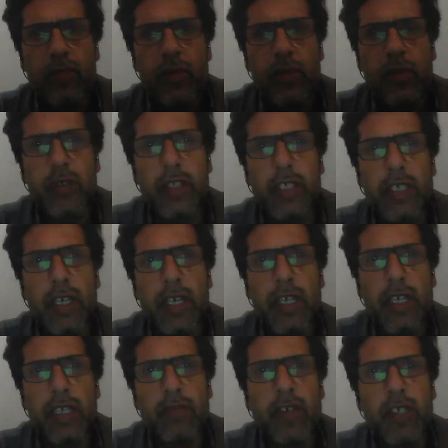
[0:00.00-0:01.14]
Today,
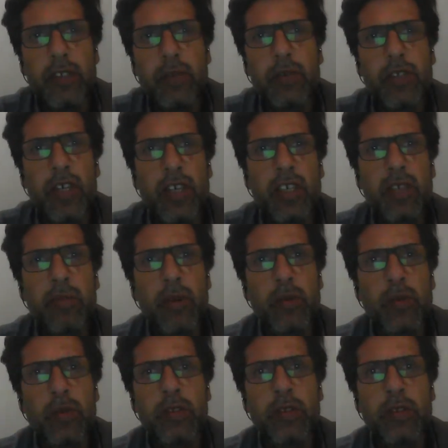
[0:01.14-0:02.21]
I want to talk about